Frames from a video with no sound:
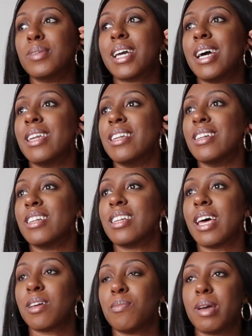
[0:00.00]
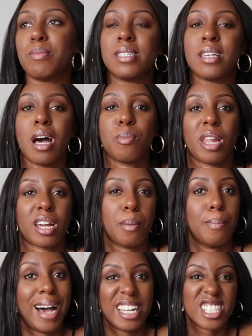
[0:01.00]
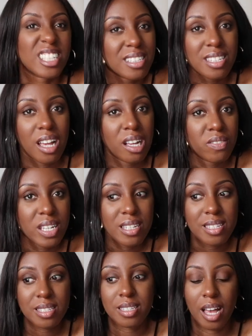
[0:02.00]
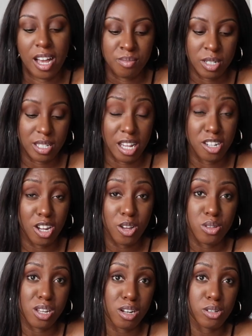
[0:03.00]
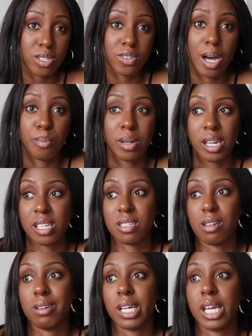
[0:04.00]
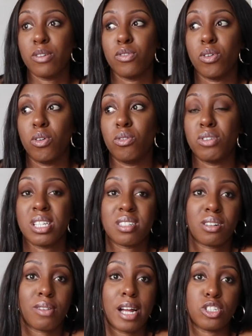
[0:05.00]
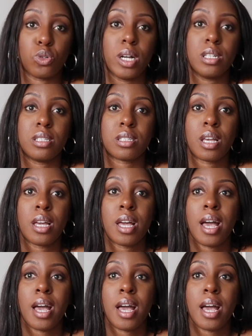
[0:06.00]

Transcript: can like maybe set up like a matching service, because I know that loads of companies are looking for recent graduates,